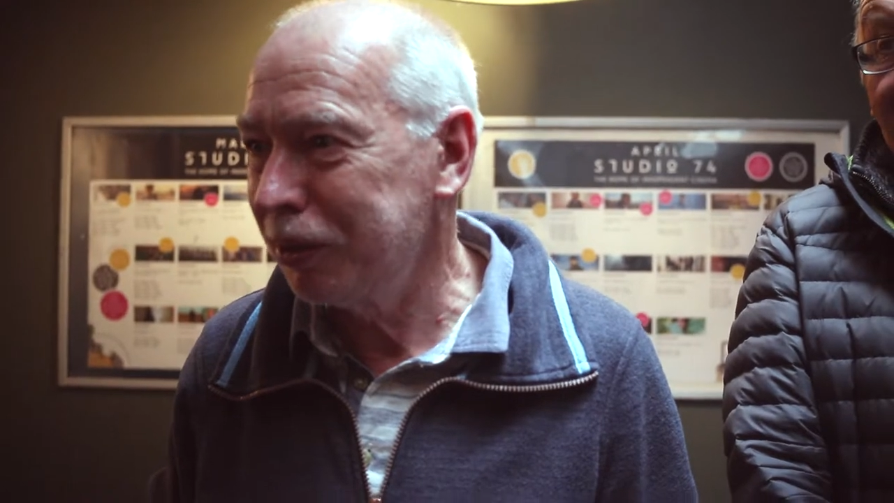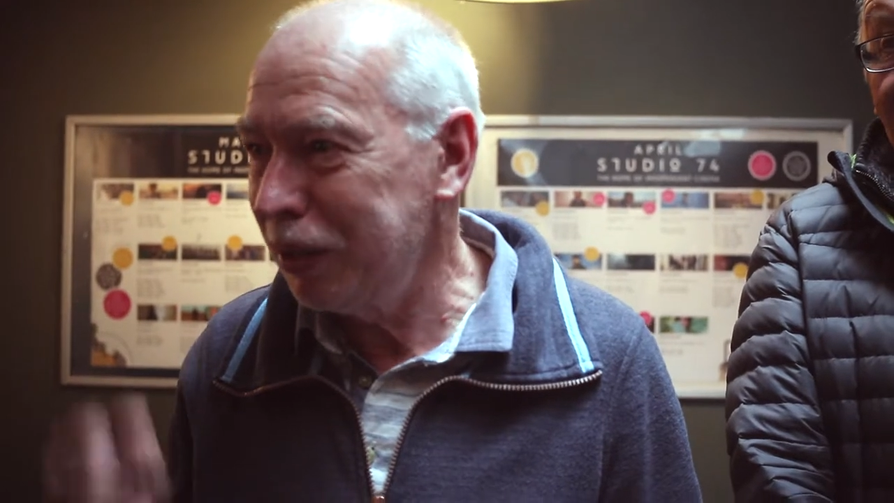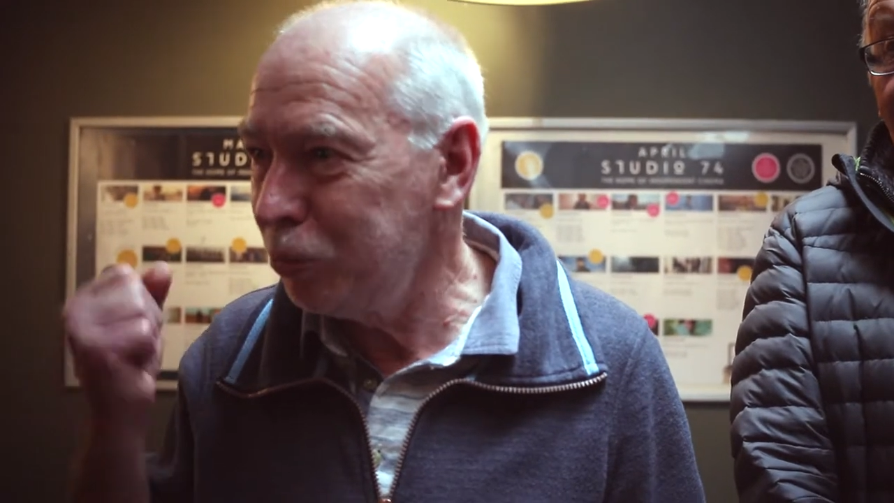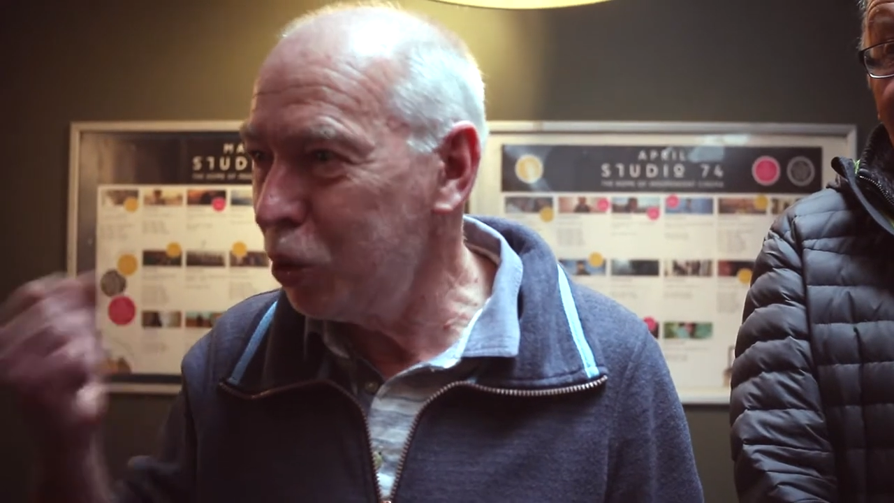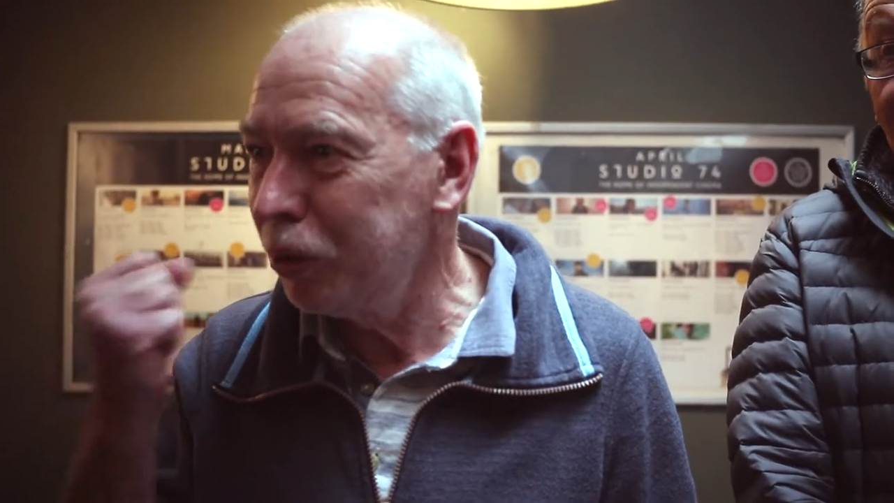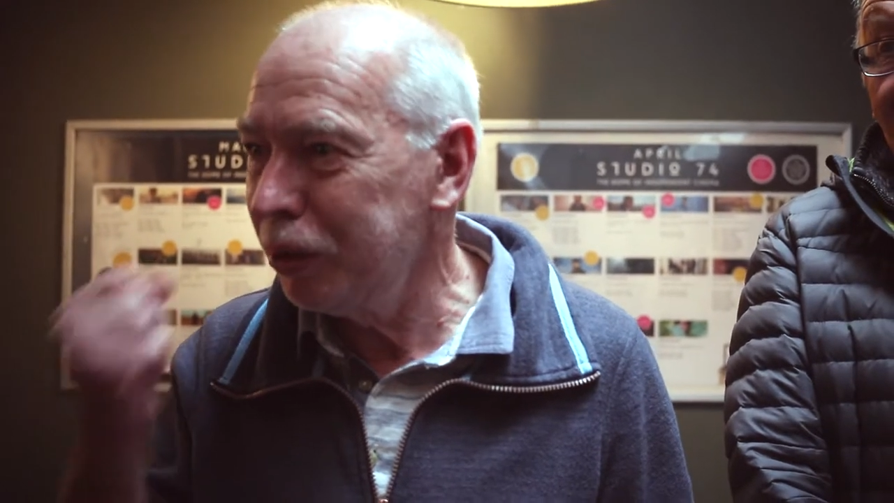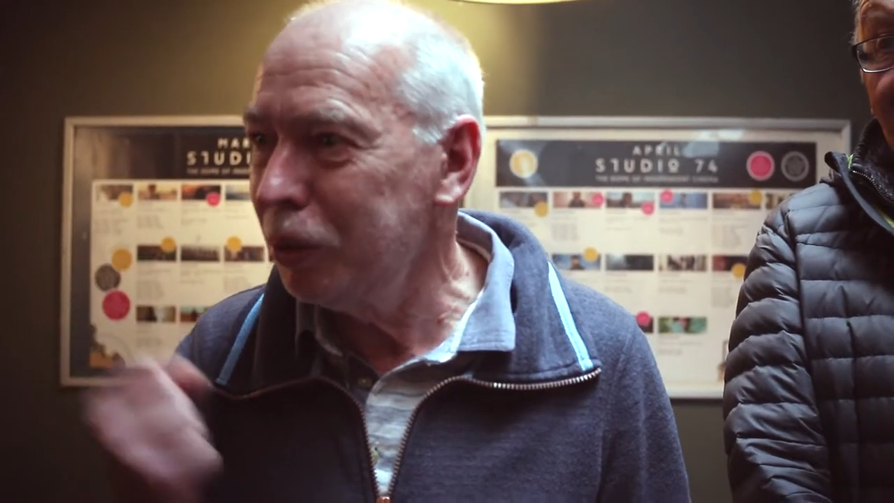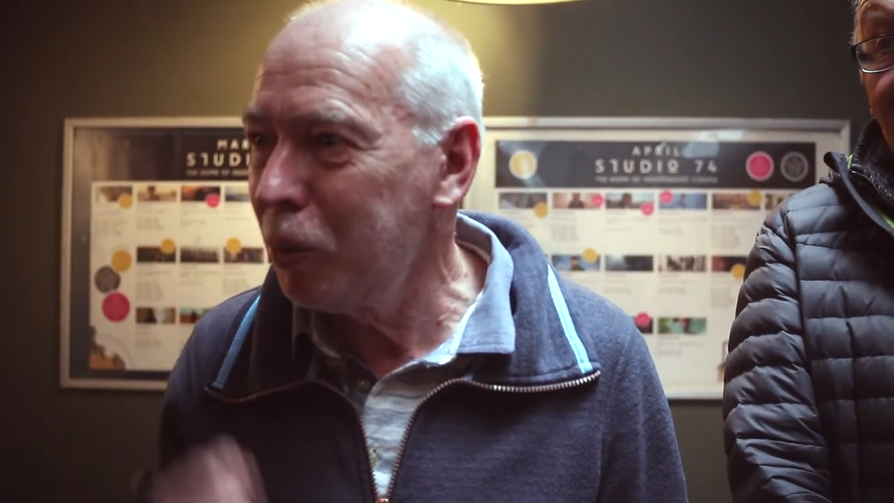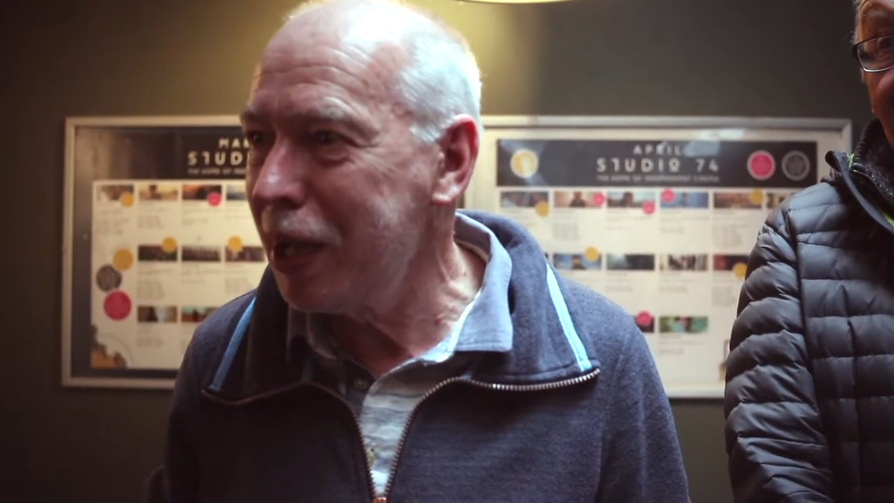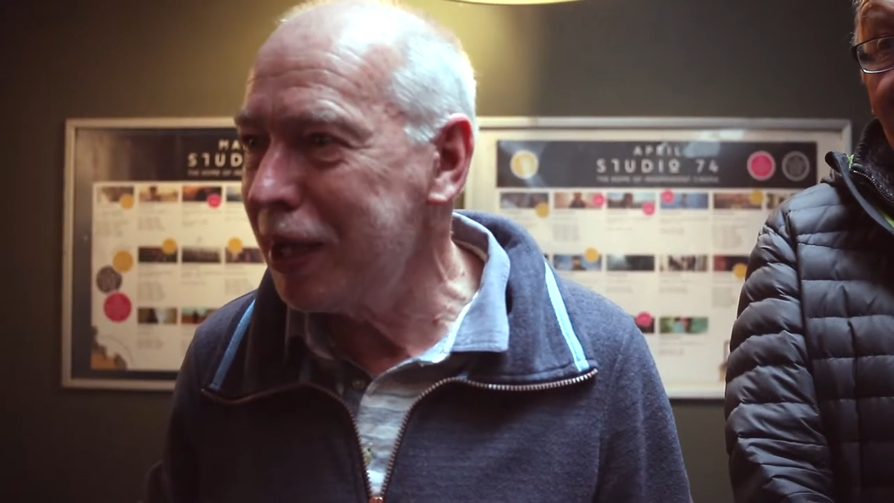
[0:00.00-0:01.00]
keep working
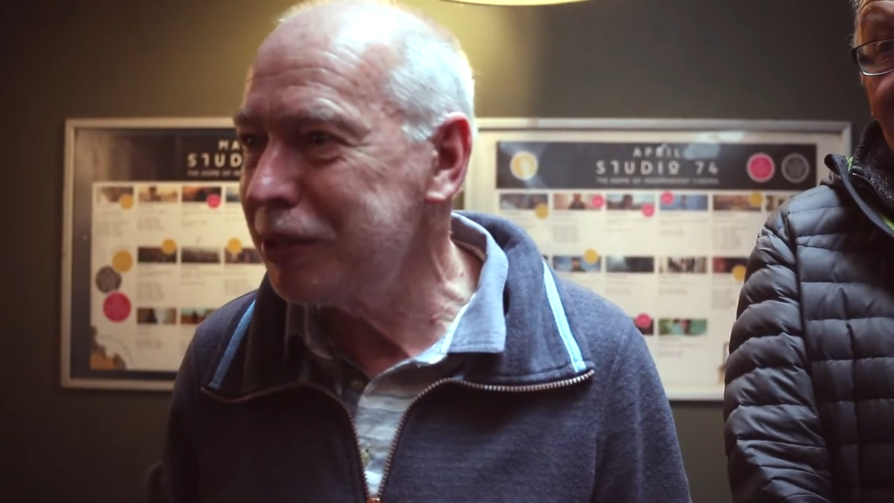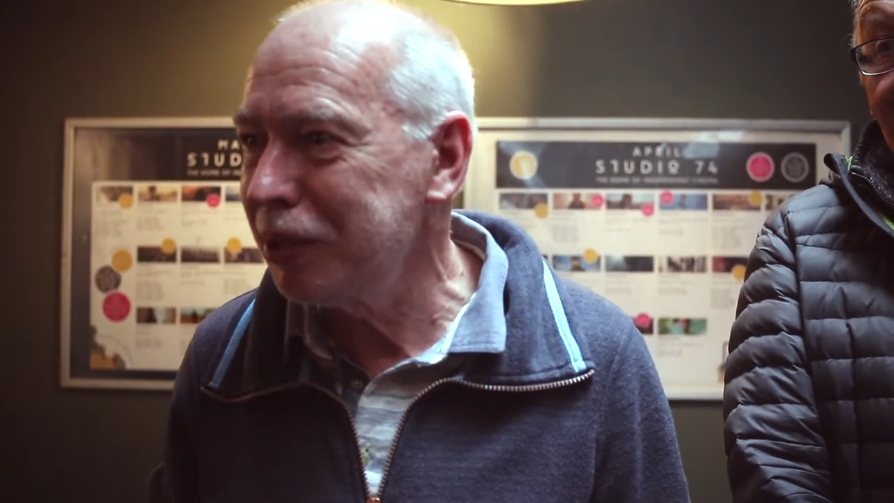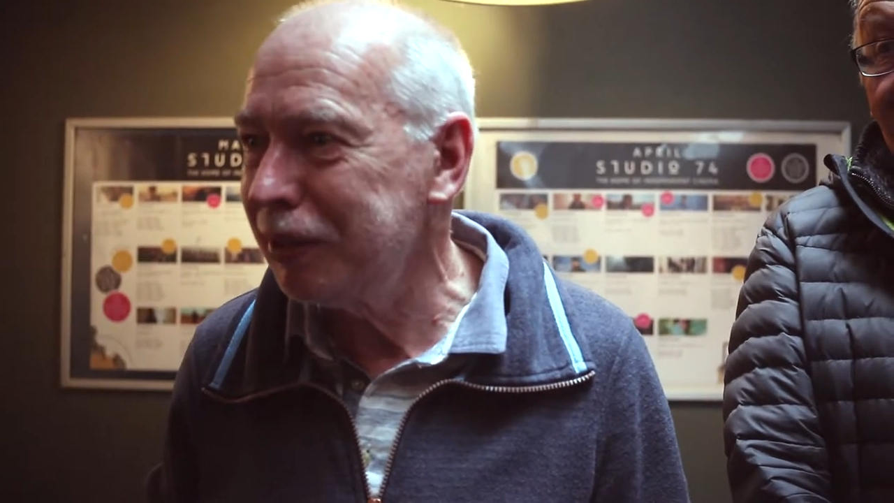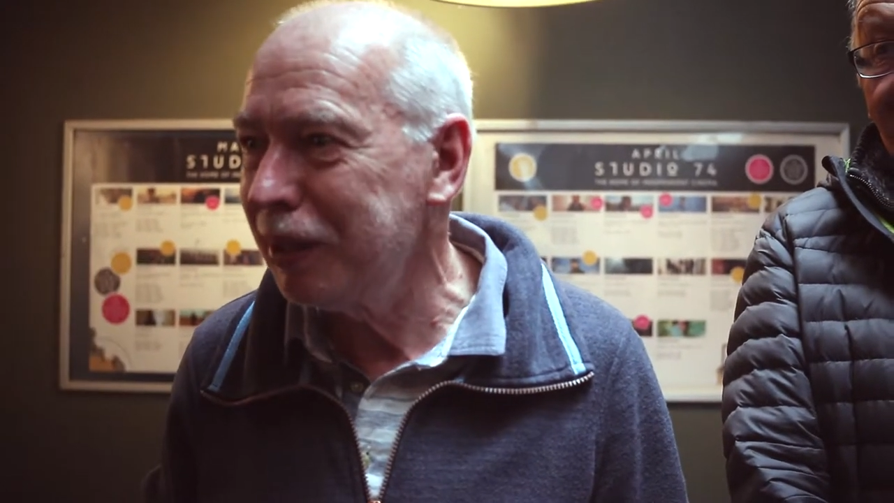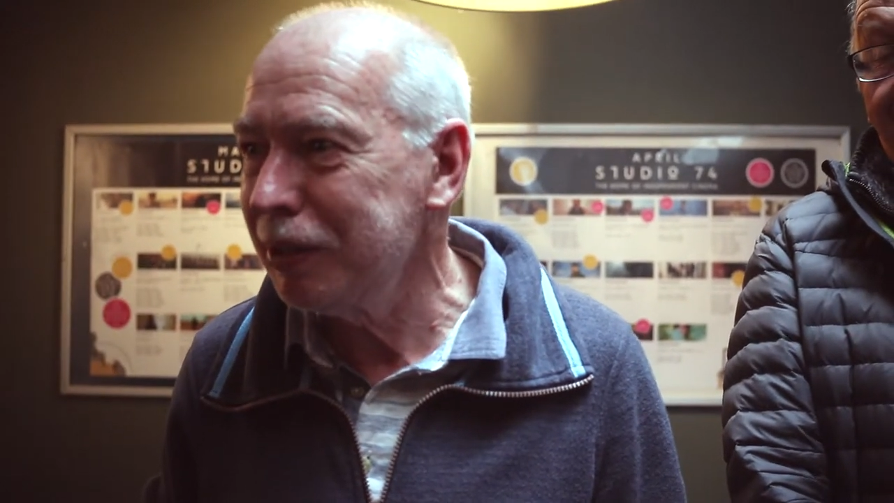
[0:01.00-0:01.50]
away at it.